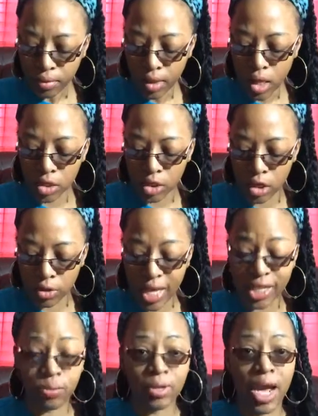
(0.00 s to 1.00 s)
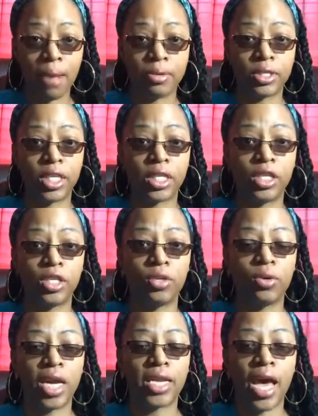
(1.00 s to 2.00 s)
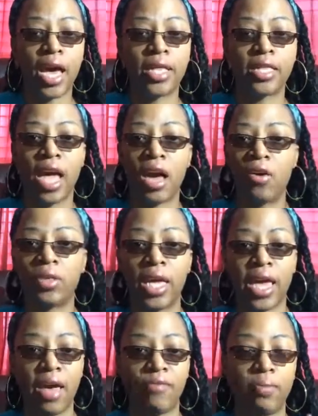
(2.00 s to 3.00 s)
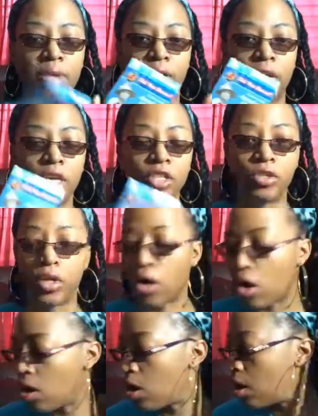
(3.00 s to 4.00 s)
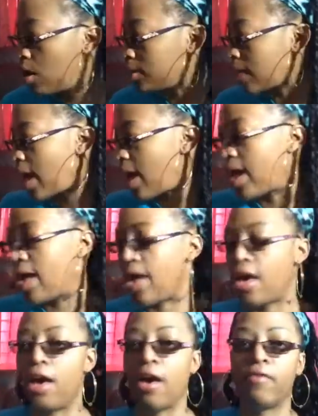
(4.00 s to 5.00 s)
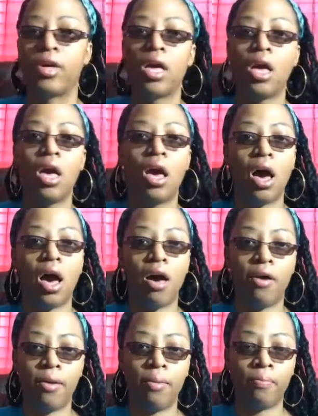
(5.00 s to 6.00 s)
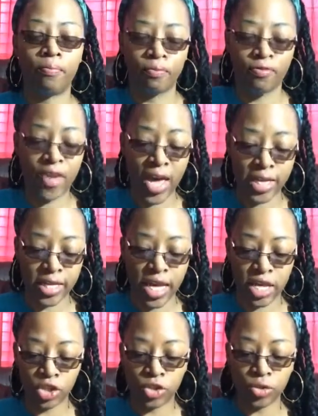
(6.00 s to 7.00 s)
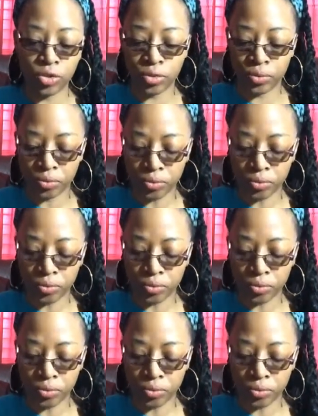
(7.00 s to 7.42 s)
So that's what I particularly do. And I not only have American history cards, I have financial